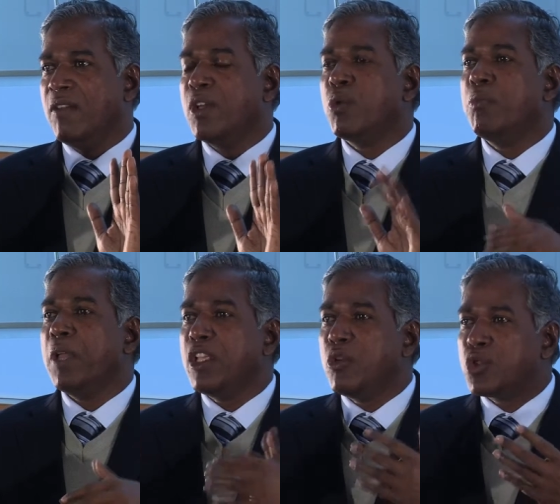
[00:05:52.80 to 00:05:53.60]
We could
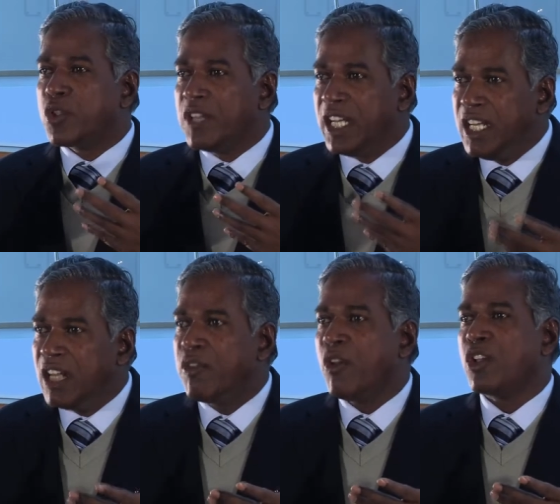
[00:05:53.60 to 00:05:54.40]
make use of the
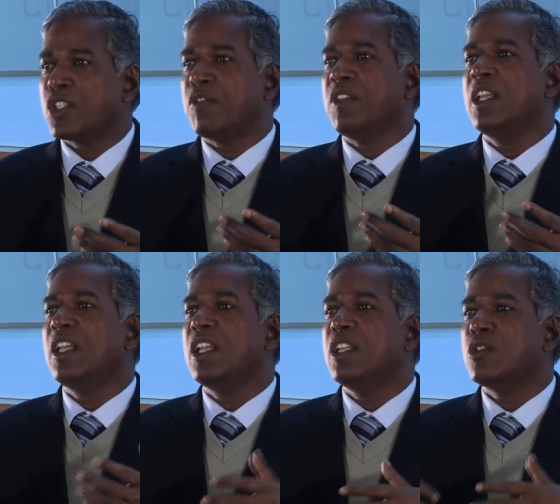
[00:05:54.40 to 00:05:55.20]
Indian
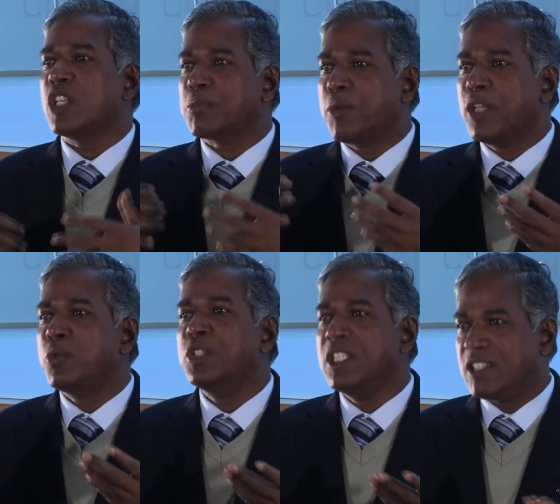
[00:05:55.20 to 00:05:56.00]
philosophy to explain
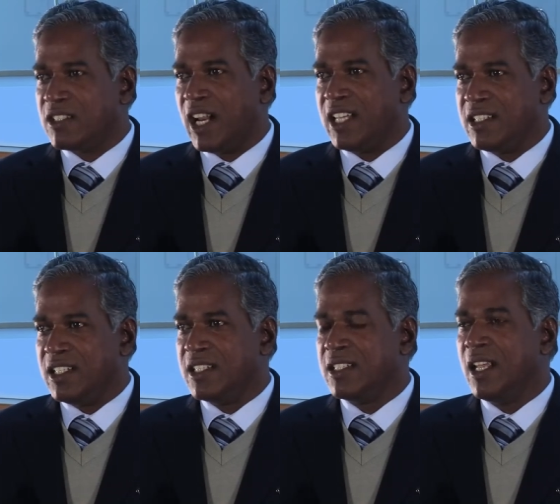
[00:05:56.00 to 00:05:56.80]
who Jesus Christ
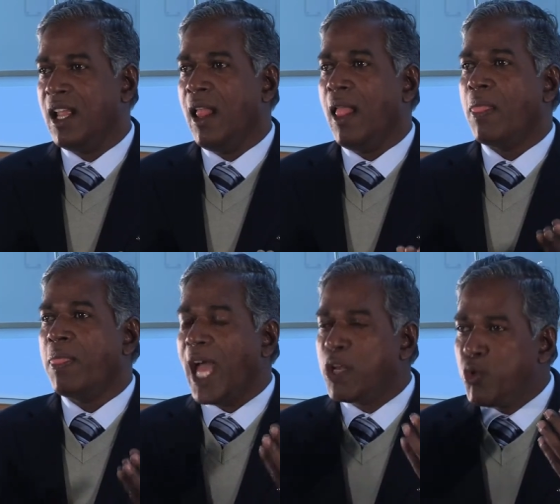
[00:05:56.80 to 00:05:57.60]
is.
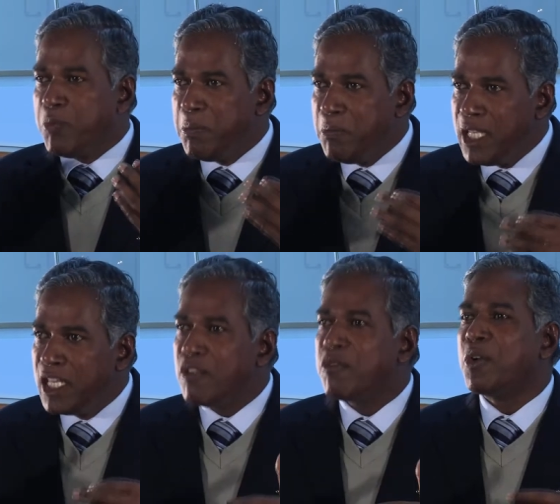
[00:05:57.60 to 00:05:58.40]
That would be
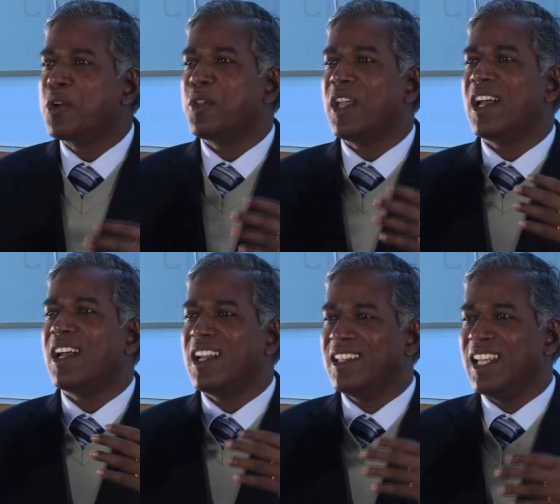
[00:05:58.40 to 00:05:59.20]
meaningful to the
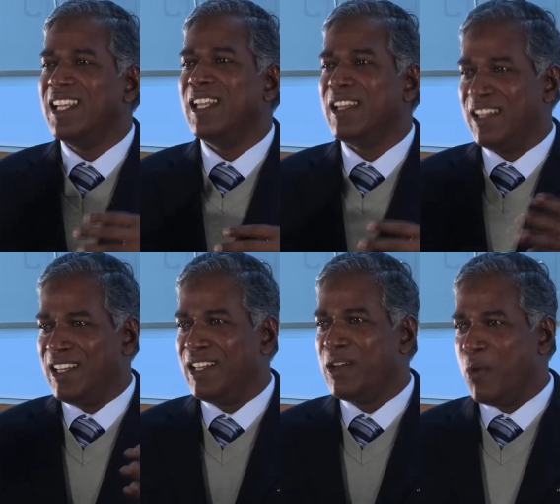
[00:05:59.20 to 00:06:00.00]
the Indian,
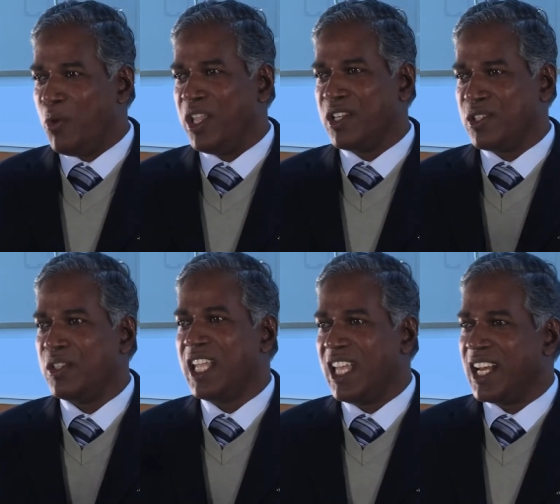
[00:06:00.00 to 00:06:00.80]
Indian audience,
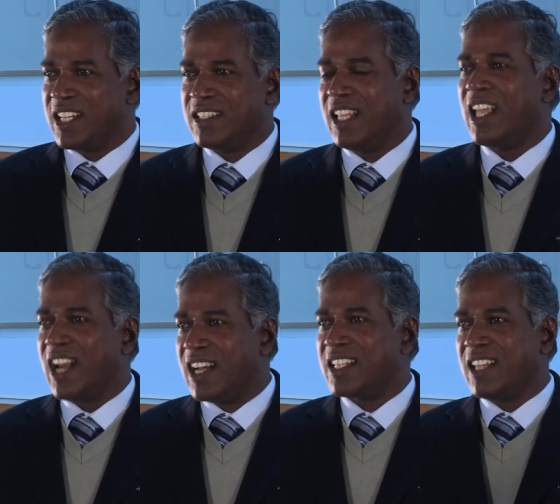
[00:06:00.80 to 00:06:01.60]
the hearers. They can
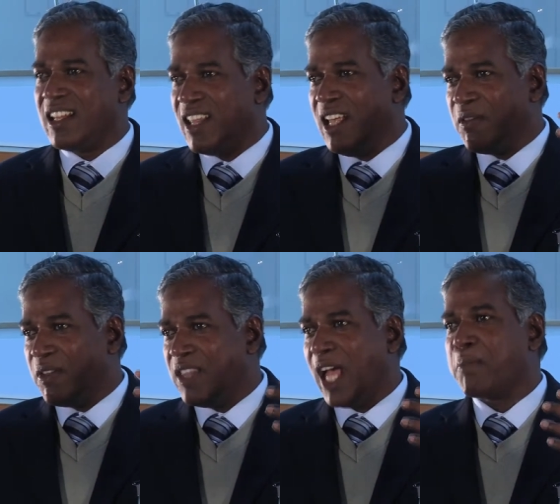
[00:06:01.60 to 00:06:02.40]
understand
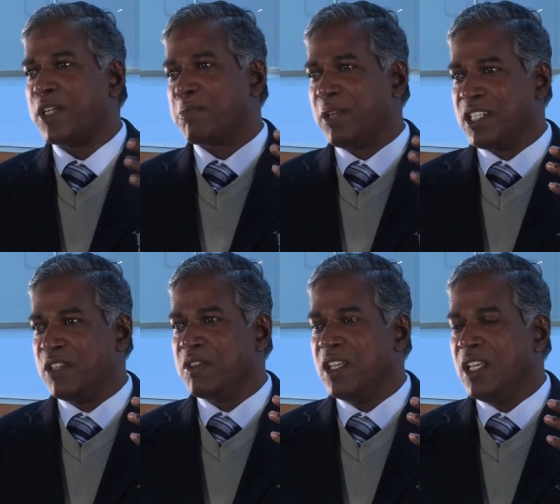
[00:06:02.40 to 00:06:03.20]
from that perspective.